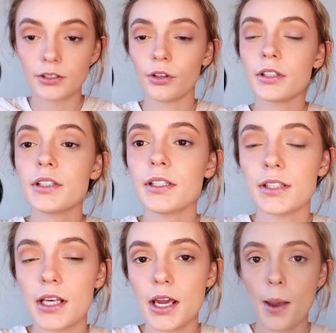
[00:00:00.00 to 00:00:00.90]
so this is
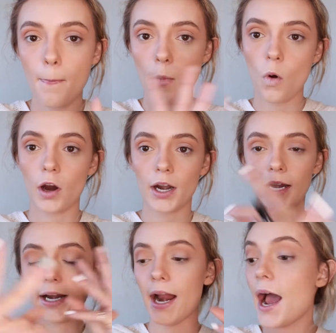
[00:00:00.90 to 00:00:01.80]
the more
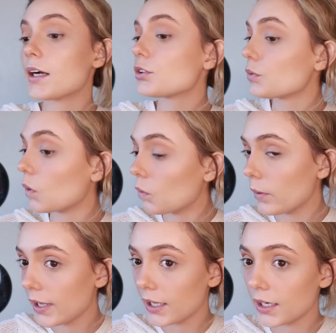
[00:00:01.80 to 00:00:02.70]
natural
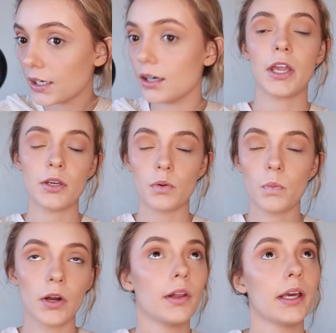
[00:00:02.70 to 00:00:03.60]
wing that you can
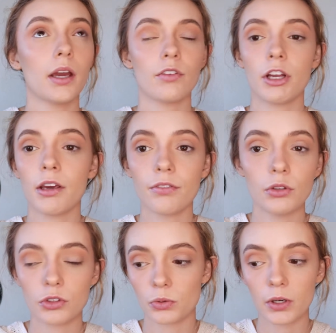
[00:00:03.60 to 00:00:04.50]
wear like every day if you
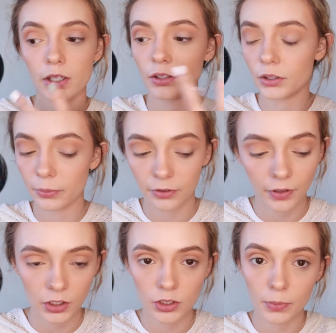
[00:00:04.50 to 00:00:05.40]
just wanted a little bit of
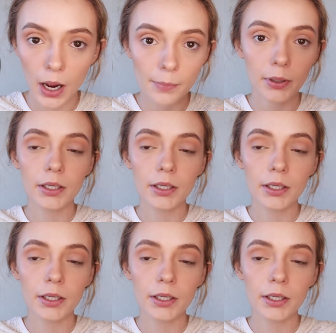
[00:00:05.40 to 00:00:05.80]
extra pop.